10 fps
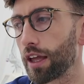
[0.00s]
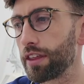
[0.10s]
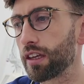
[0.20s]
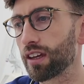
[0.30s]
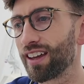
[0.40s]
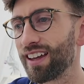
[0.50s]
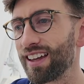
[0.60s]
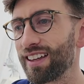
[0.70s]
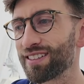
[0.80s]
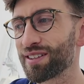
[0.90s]
I think
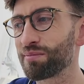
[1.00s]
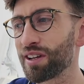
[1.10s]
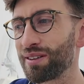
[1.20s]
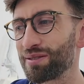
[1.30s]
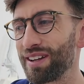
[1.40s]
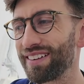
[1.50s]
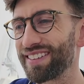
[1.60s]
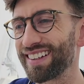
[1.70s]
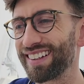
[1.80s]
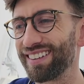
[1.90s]
sometimes we
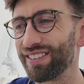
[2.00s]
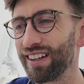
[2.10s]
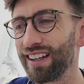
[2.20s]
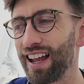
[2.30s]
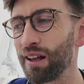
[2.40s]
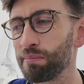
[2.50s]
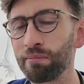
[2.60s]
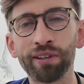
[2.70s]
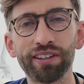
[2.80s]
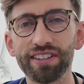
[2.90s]
have to kind of help
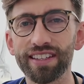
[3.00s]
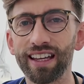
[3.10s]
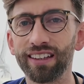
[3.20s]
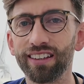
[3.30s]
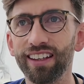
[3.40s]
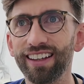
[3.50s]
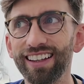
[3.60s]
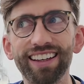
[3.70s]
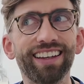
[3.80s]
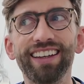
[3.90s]
people understand
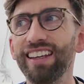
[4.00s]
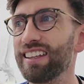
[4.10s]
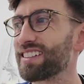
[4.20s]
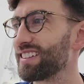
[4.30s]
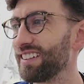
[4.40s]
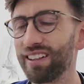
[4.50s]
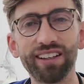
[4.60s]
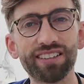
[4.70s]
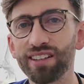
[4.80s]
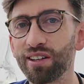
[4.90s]
that it's, you know,
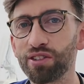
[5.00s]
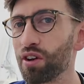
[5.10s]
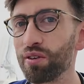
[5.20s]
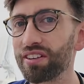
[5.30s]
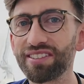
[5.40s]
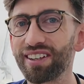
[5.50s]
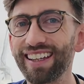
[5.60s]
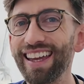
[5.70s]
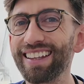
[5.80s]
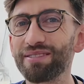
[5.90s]
it's not a joke trying
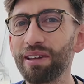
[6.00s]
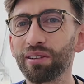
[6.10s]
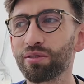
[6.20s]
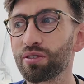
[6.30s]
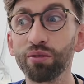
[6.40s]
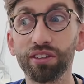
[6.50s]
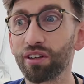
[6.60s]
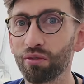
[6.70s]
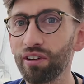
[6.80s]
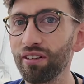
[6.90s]
to get into medical school.
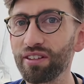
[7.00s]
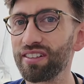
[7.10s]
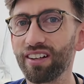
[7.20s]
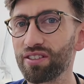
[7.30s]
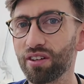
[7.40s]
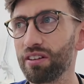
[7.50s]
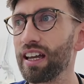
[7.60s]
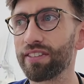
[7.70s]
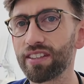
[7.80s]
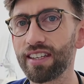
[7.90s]
The career is not a joke.
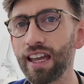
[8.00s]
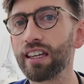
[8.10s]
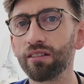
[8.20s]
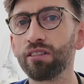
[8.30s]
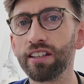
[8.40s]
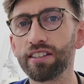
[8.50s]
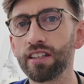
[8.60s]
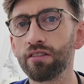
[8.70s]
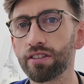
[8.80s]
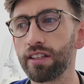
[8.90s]
You have to take it really
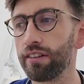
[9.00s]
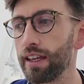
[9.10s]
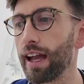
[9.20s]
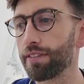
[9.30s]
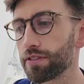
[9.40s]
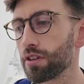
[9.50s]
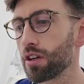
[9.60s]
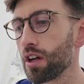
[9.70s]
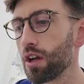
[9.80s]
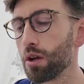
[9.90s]
seriously and you have
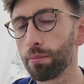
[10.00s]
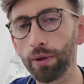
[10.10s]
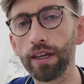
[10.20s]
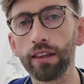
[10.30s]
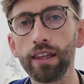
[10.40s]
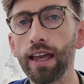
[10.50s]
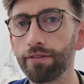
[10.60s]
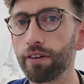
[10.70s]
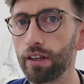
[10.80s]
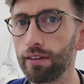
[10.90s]
to put in the
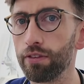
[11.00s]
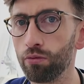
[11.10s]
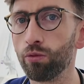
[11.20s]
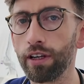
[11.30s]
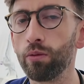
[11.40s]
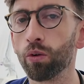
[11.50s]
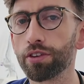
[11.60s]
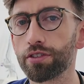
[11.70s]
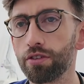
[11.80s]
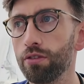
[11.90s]
effort if you really
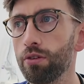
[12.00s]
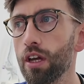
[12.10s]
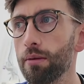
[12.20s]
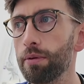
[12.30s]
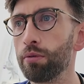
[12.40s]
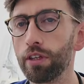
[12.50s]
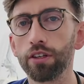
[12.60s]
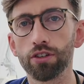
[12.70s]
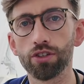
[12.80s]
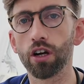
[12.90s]
want to be
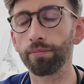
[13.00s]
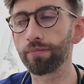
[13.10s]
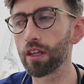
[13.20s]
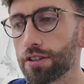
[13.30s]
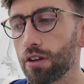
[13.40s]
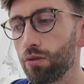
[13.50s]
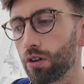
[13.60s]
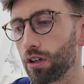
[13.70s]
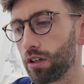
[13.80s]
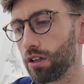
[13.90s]
within a shot. So
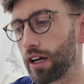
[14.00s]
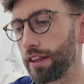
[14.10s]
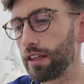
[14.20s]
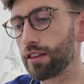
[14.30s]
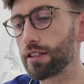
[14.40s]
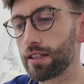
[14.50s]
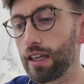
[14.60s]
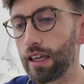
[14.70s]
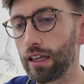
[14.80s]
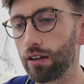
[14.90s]
I think this
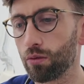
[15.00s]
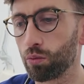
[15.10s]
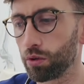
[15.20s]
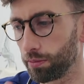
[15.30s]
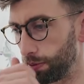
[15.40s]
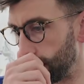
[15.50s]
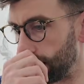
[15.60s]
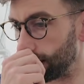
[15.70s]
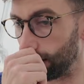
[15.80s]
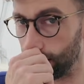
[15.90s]
year will
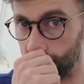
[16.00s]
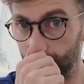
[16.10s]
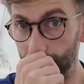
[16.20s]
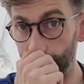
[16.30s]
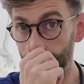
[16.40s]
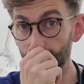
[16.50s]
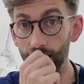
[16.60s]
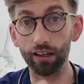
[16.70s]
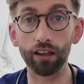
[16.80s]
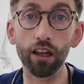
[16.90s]
be a lot of
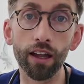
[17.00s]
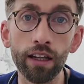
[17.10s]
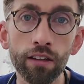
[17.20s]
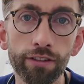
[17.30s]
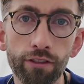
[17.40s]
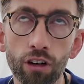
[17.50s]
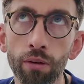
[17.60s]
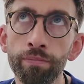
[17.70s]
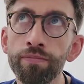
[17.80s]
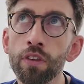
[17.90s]
learning
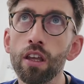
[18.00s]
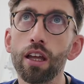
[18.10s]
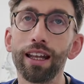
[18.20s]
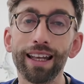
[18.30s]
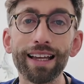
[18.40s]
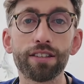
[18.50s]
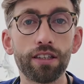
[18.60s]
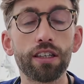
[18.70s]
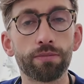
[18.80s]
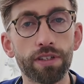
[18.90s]
from
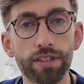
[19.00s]
last year's